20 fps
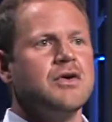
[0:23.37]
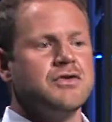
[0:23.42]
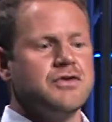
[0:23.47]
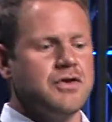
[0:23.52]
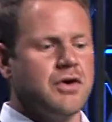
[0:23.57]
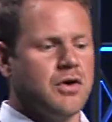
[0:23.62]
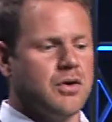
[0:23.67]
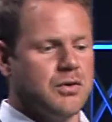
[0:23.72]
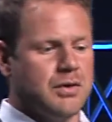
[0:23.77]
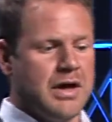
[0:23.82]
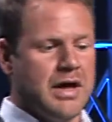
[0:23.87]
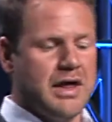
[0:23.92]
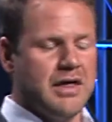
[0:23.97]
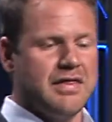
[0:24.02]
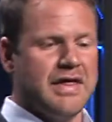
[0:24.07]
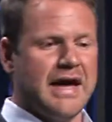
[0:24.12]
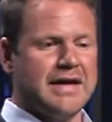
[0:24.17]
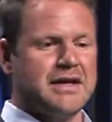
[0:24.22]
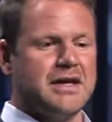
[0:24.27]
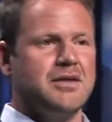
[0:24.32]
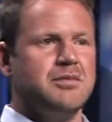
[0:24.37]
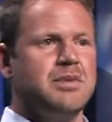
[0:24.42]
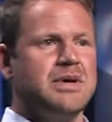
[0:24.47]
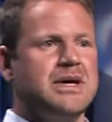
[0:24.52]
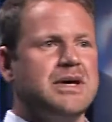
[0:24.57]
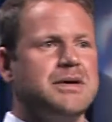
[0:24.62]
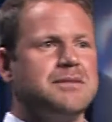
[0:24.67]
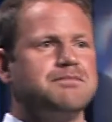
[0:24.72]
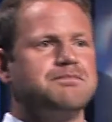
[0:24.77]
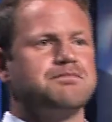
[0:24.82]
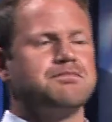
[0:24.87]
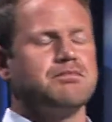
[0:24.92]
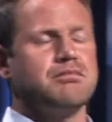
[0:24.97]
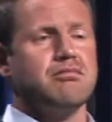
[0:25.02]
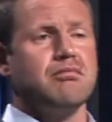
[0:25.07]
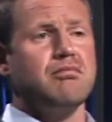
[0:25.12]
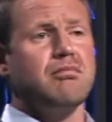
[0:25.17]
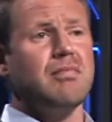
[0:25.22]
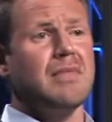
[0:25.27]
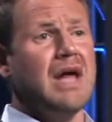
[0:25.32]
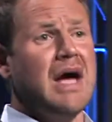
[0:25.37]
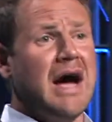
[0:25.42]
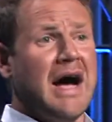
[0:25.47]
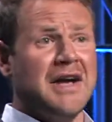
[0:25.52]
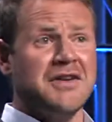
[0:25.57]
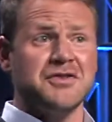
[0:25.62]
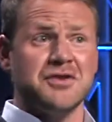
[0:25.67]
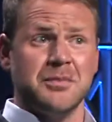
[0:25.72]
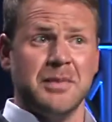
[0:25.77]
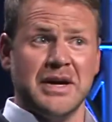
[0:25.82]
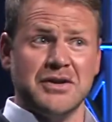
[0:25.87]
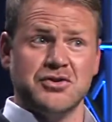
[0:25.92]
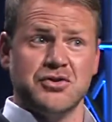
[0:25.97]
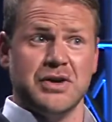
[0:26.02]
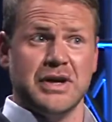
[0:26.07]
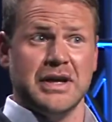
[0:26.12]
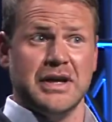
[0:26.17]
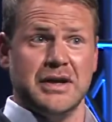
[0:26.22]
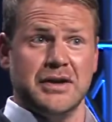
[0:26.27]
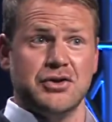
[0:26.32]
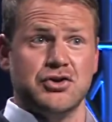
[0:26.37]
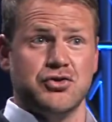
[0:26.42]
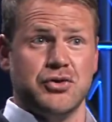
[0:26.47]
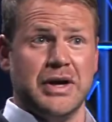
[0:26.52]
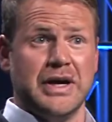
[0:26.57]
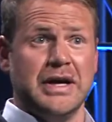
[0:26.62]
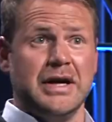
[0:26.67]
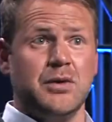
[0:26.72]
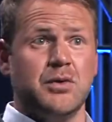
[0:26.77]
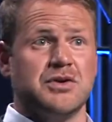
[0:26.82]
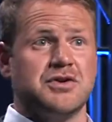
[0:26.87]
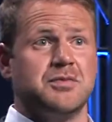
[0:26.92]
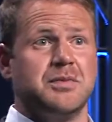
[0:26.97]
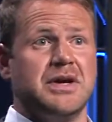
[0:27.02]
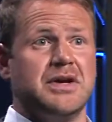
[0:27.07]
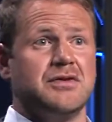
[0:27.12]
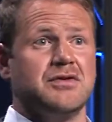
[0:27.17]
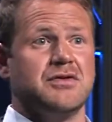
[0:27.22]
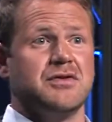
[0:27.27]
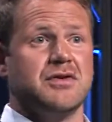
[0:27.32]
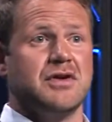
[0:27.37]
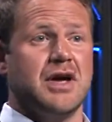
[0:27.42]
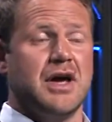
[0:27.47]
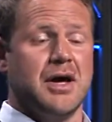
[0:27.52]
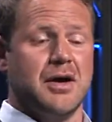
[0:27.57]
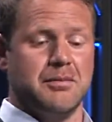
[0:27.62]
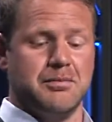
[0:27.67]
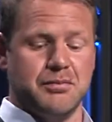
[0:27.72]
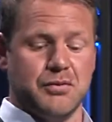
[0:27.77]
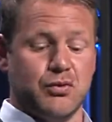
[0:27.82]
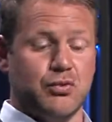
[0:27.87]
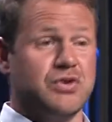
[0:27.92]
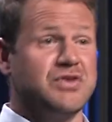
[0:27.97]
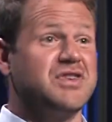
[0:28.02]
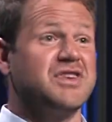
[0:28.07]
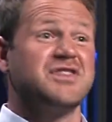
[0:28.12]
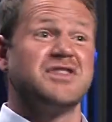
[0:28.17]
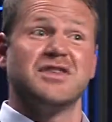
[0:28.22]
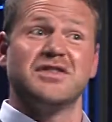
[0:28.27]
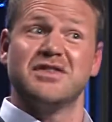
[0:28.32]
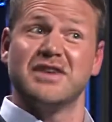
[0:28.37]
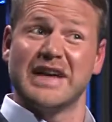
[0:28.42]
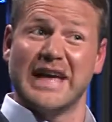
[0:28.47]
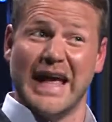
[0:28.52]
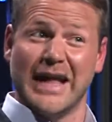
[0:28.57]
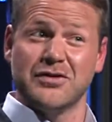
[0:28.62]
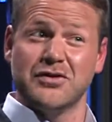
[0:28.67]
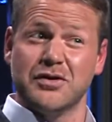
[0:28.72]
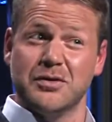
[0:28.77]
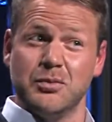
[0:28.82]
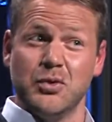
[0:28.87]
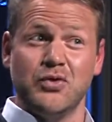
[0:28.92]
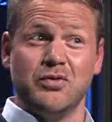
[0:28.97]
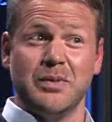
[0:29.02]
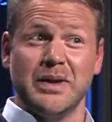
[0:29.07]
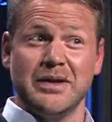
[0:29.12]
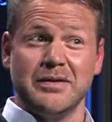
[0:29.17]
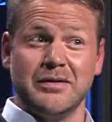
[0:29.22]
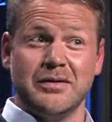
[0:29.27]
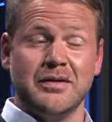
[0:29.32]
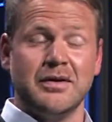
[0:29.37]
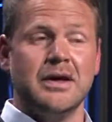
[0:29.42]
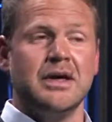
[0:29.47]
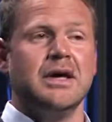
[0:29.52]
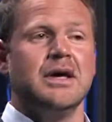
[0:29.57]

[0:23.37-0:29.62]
So that can be isometric training, which means resistance against movement.